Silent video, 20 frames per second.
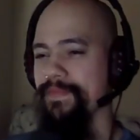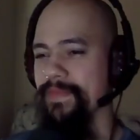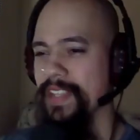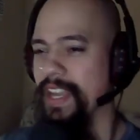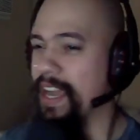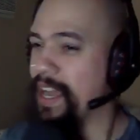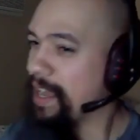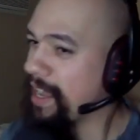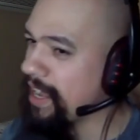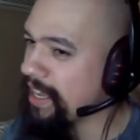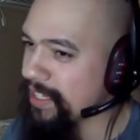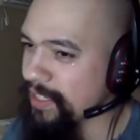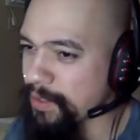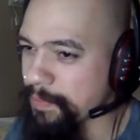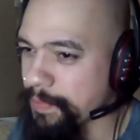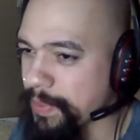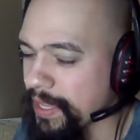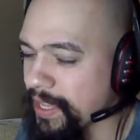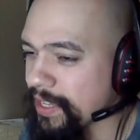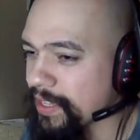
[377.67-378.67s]
I, I
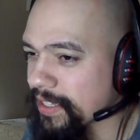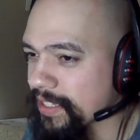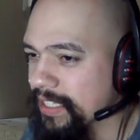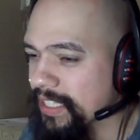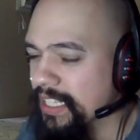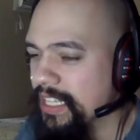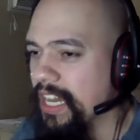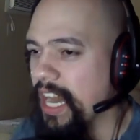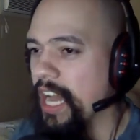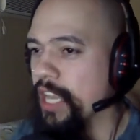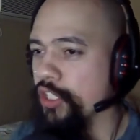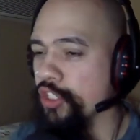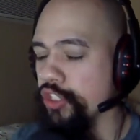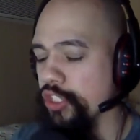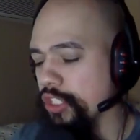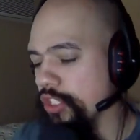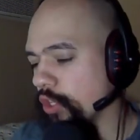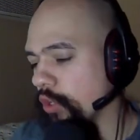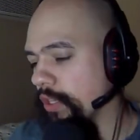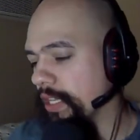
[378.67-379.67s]
love pig. I
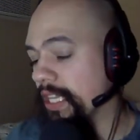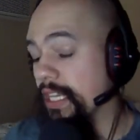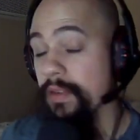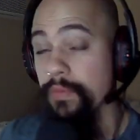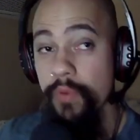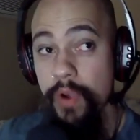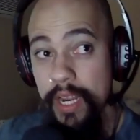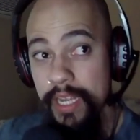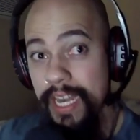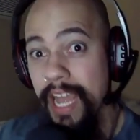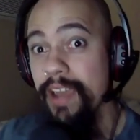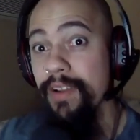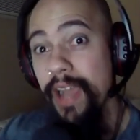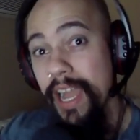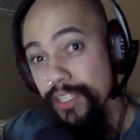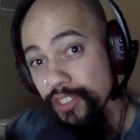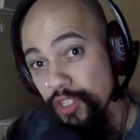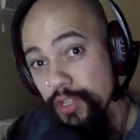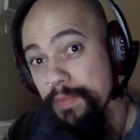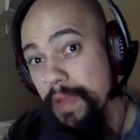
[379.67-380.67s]
usually don't eat it right now.
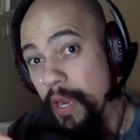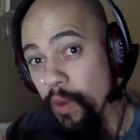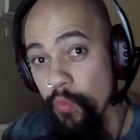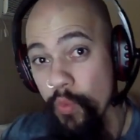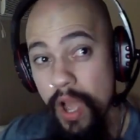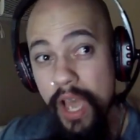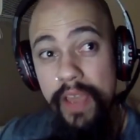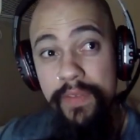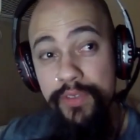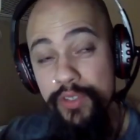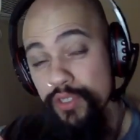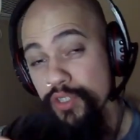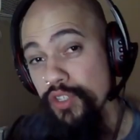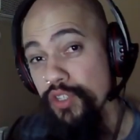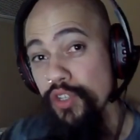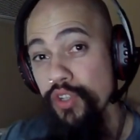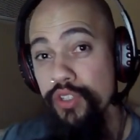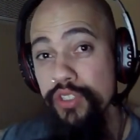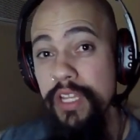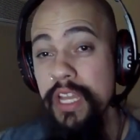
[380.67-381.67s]
Actually, my wife just
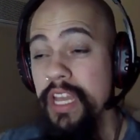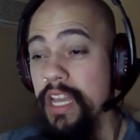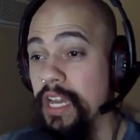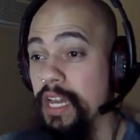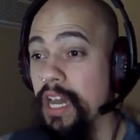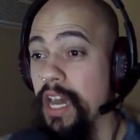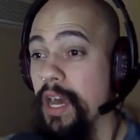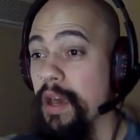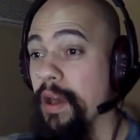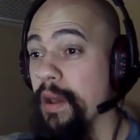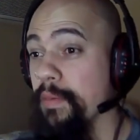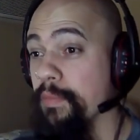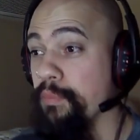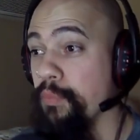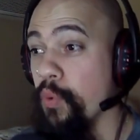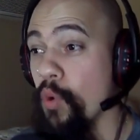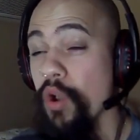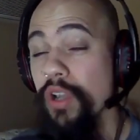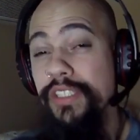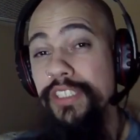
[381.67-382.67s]
cooked um,
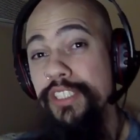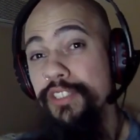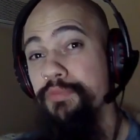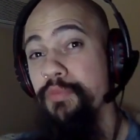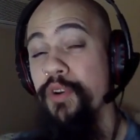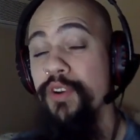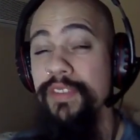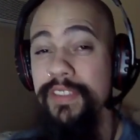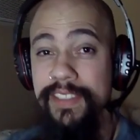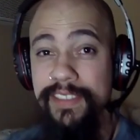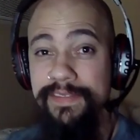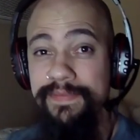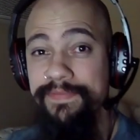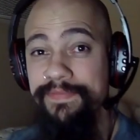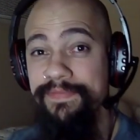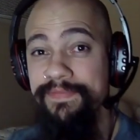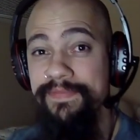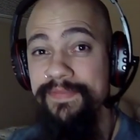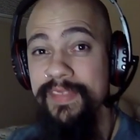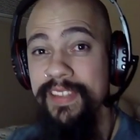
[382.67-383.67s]
pork this morning,
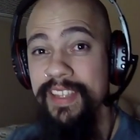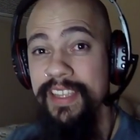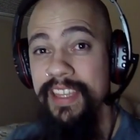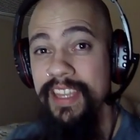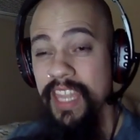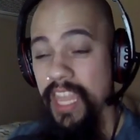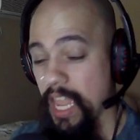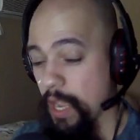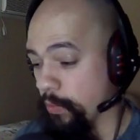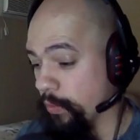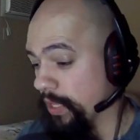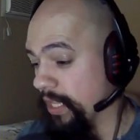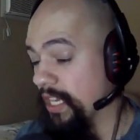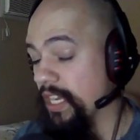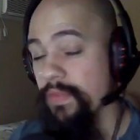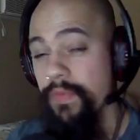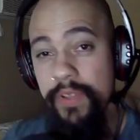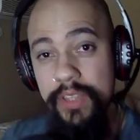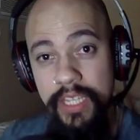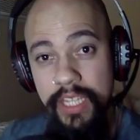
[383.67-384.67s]
and we eat
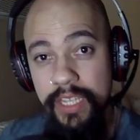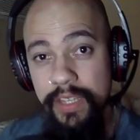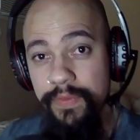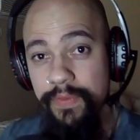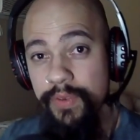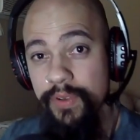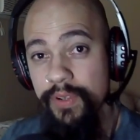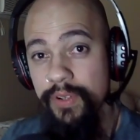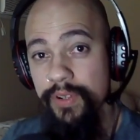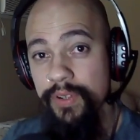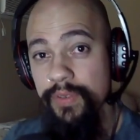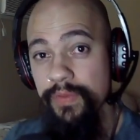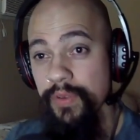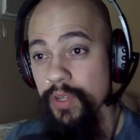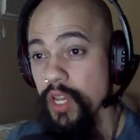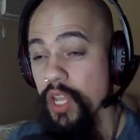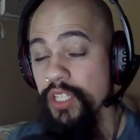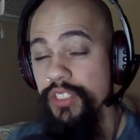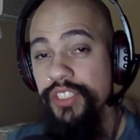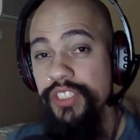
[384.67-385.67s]
it for the for
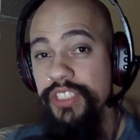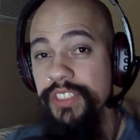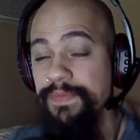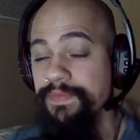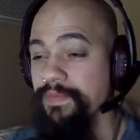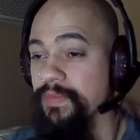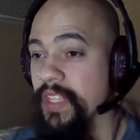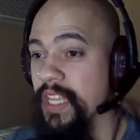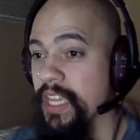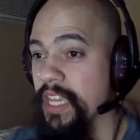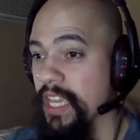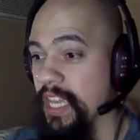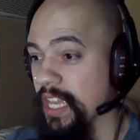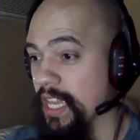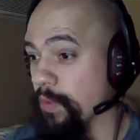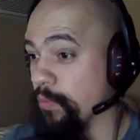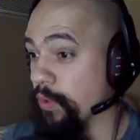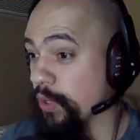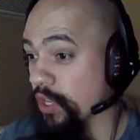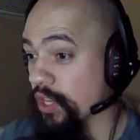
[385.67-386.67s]
for lunch,
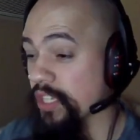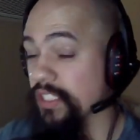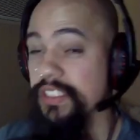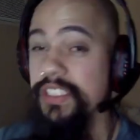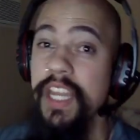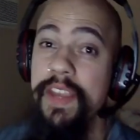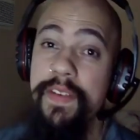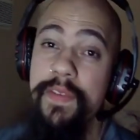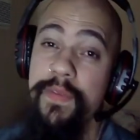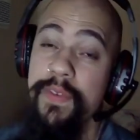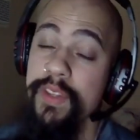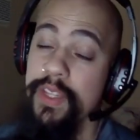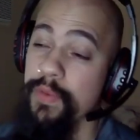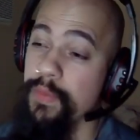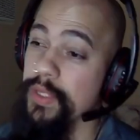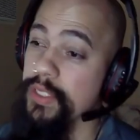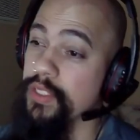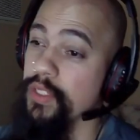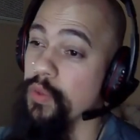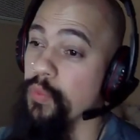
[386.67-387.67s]
and we're gonna save it for the
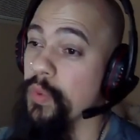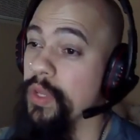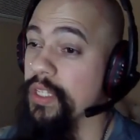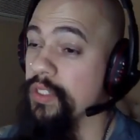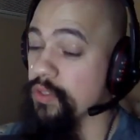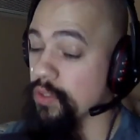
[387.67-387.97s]
rest of the week.